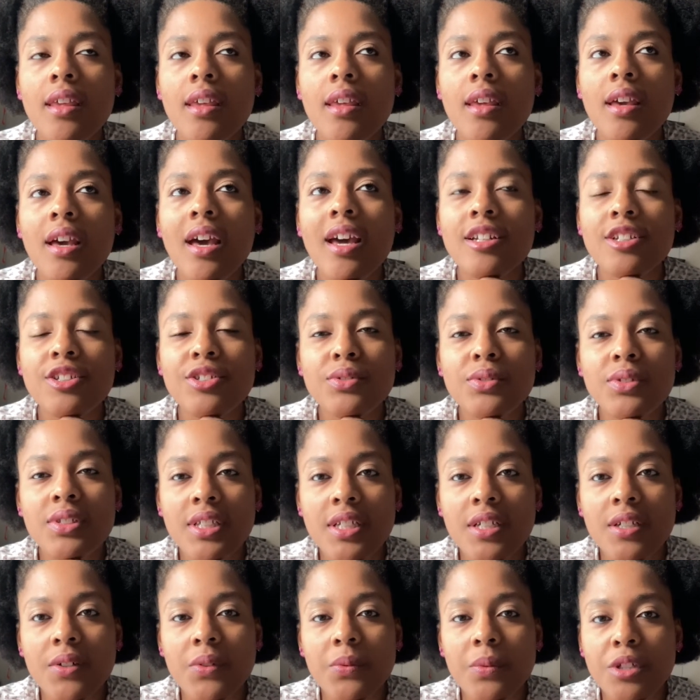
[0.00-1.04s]
how do you
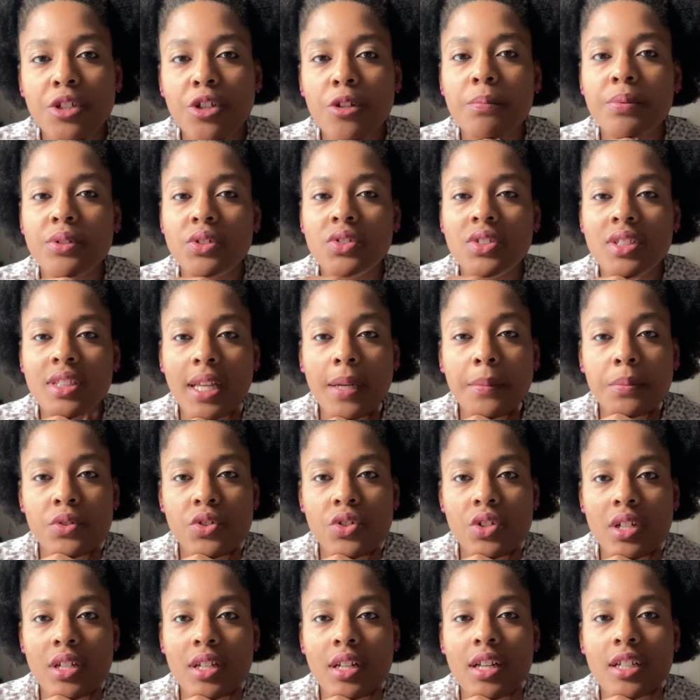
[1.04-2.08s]
deal when your
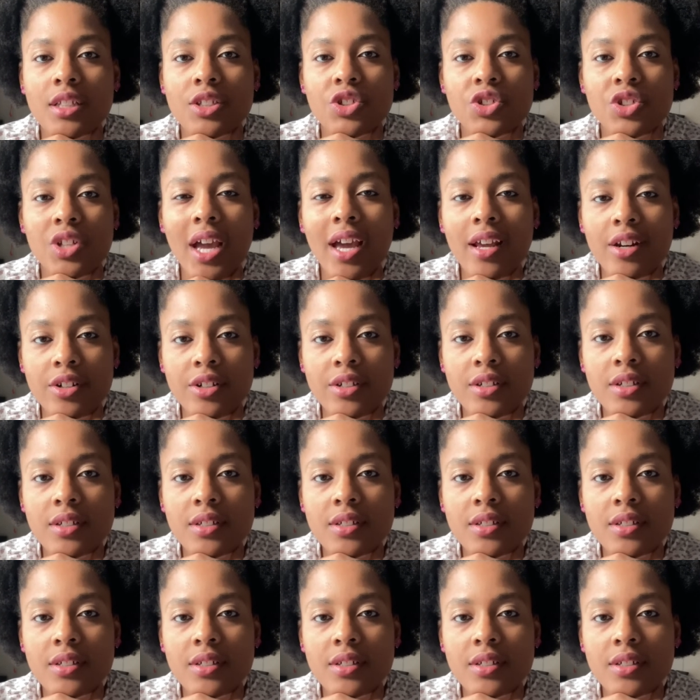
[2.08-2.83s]
perception is shattered?